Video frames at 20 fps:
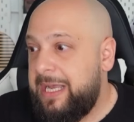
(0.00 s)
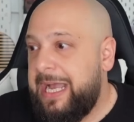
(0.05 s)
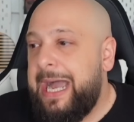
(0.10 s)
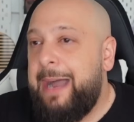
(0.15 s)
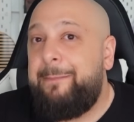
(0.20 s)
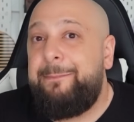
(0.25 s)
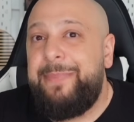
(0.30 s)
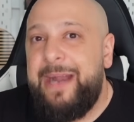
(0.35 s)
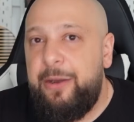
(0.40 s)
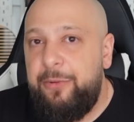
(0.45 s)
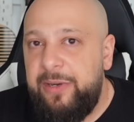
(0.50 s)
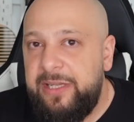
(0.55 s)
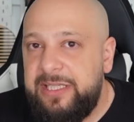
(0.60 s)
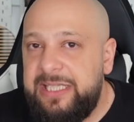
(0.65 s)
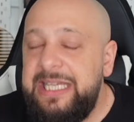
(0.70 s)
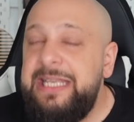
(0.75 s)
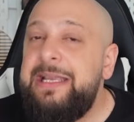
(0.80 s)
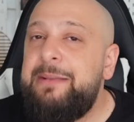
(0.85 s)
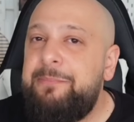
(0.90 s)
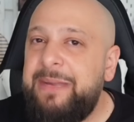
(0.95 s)

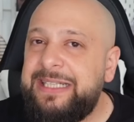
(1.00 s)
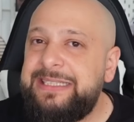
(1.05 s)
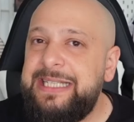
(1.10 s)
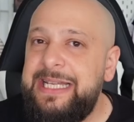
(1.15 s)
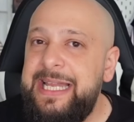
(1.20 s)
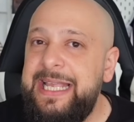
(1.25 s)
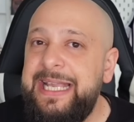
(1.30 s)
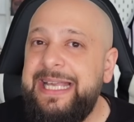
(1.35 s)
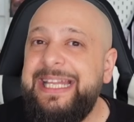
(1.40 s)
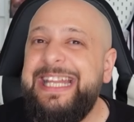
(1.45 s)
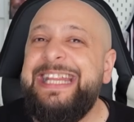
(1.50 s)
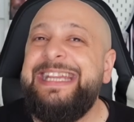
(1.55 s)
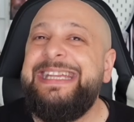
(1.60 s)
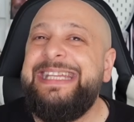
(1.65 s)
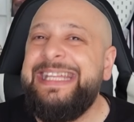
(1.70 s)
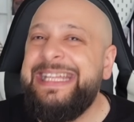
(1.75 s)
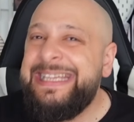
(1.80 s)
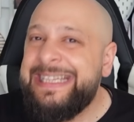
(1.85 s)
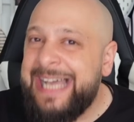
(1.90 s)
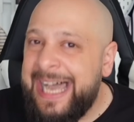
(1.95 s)
Apparently, Max Allegri
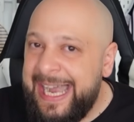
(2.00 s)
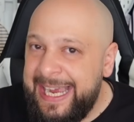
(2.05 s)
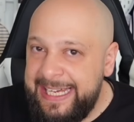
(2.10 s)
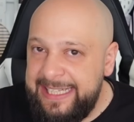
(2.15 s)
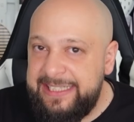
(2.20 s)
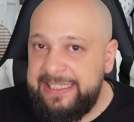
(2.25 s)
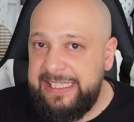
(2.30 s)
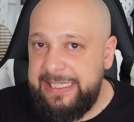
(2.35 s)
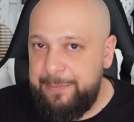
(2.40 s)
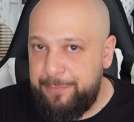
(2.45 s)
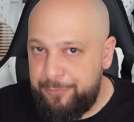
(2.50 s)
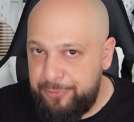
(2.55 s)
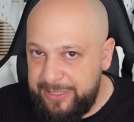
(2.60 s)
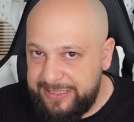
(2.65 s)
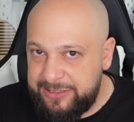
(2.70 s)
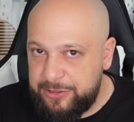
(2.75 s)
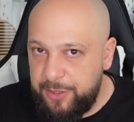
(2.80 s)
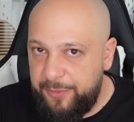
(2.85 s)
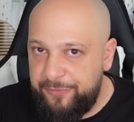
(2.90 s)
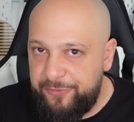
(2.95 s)
denied a
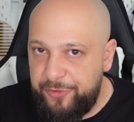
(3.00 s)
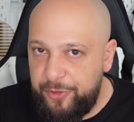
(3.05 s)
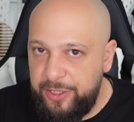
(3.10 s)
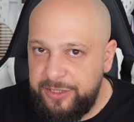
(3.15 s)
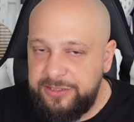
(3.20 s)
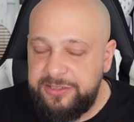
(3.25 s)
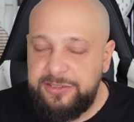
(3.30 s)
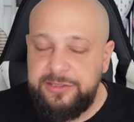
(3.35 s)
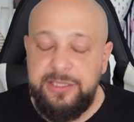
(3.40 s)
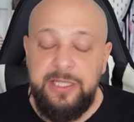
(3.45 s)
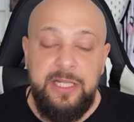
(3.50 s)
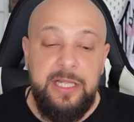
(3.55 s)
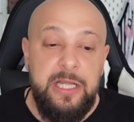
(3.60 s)
press conference.